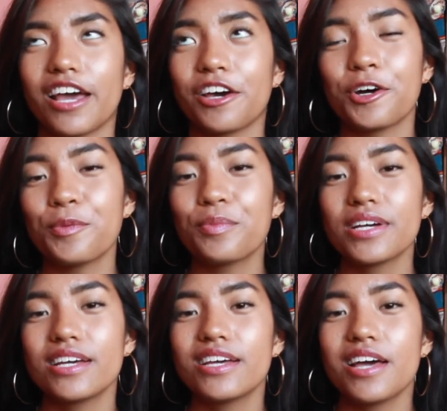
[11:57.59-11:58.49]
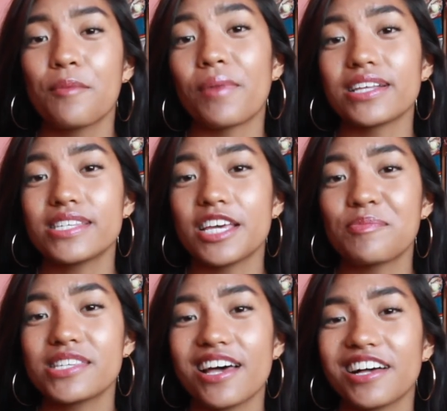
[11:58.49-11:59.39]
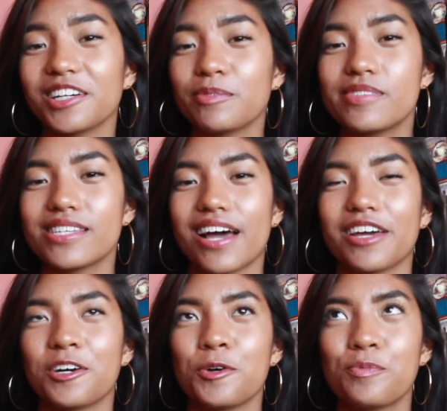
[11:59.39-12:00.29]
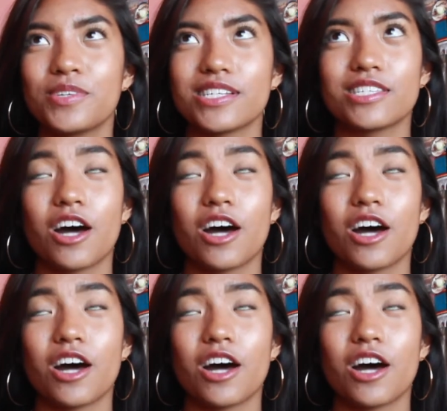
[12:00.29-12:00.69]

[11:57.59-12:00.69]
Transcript: I hope my tips helped. I hope just